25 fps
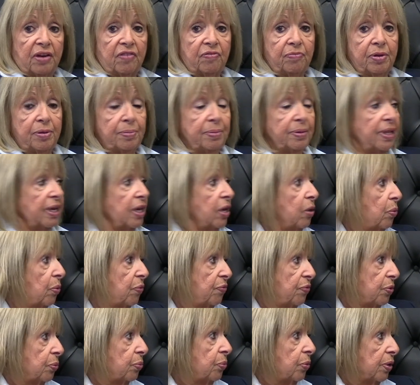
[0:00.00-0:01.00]
of people that go
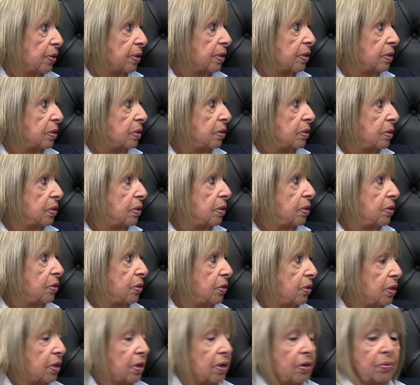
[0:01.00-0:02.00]
over to work,
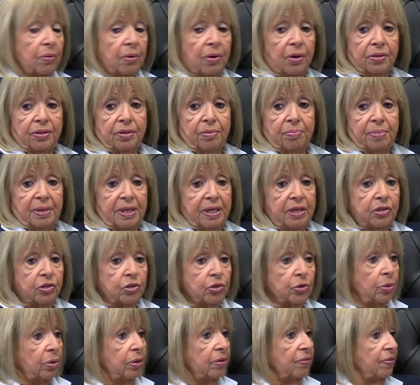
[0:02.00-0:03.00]
on the
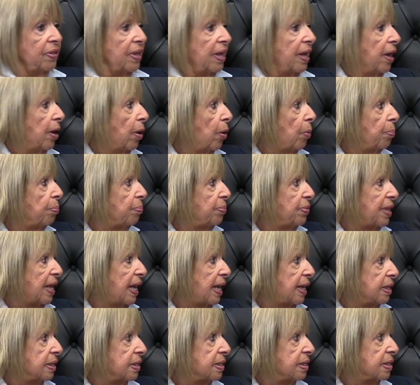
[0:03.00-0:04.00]
beach, all of the help
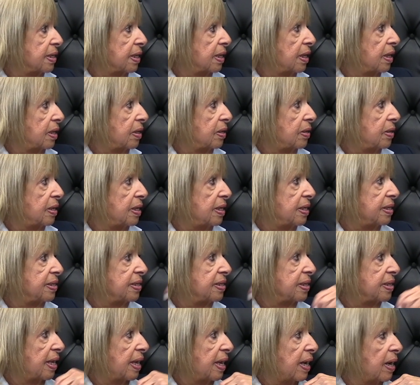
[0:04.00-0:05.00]
that is
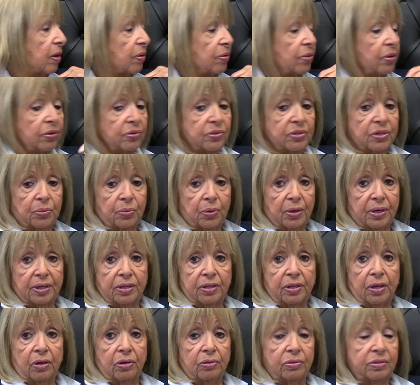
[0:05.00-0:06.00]
there, those that work
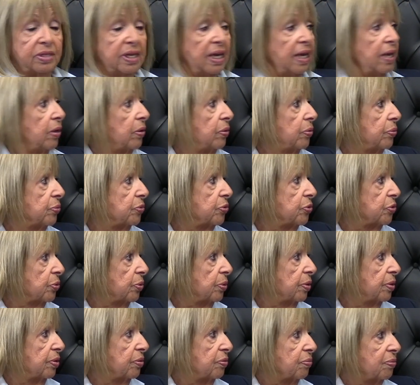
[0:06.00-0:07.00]
in the hotels
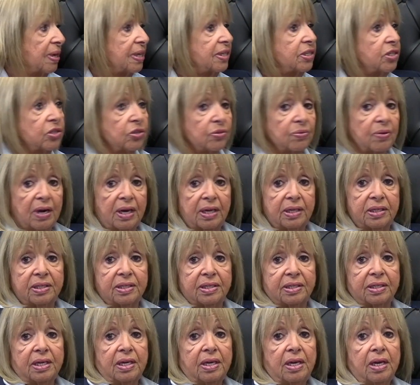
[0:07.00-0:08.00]
or the
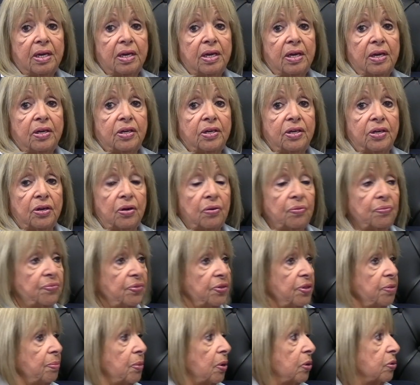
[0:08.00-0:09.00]
restaurants, for
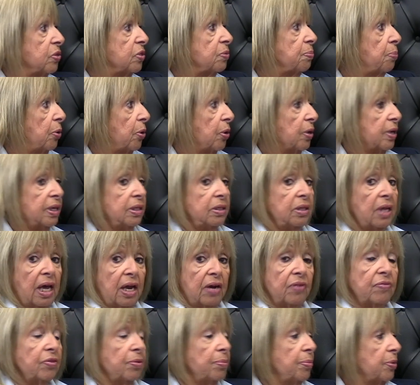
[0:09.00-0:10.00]
the most part, a
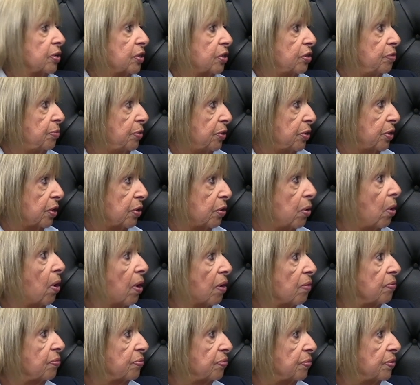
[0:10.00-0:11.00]
lot of them are commuting
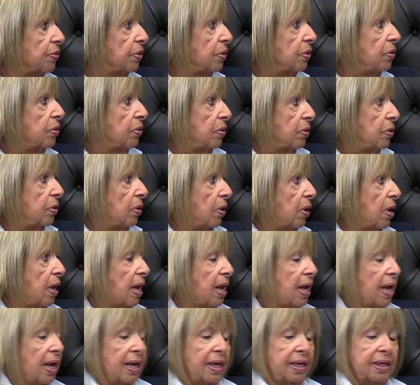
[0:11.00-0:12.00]
off.
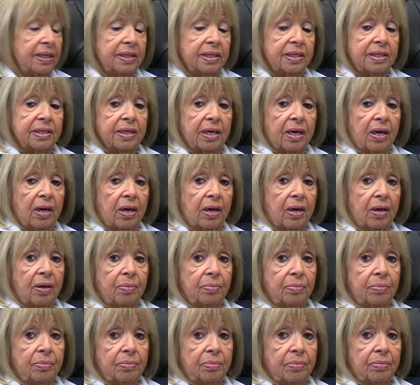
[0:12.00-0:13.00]
And
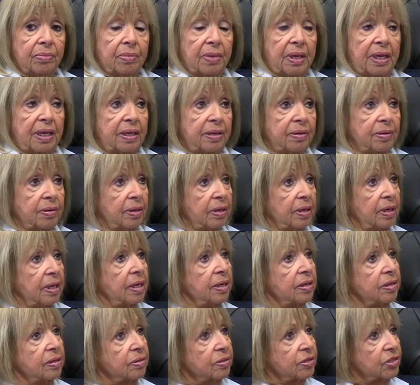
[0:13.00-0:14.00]

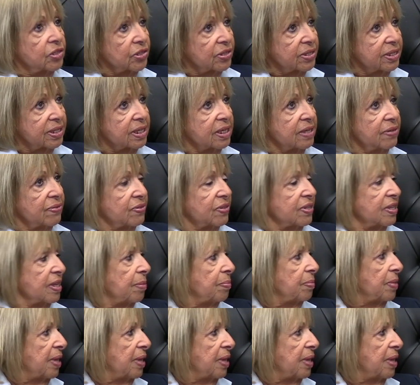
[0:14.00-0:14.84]
it just gives them